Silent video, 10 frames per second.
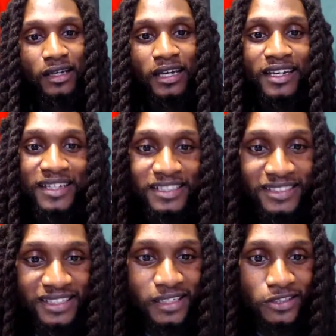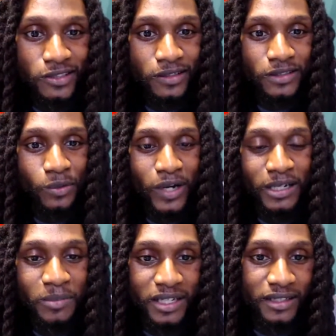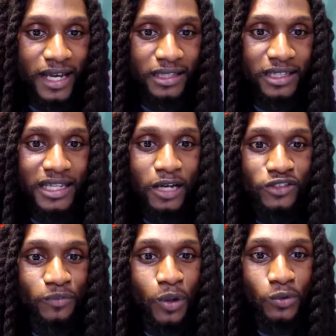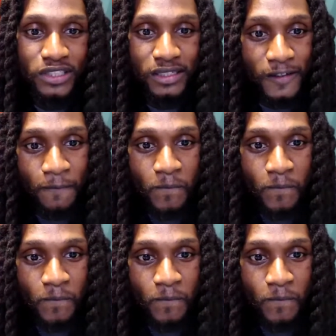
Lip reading: it is to get your recommended daily allowance of protein.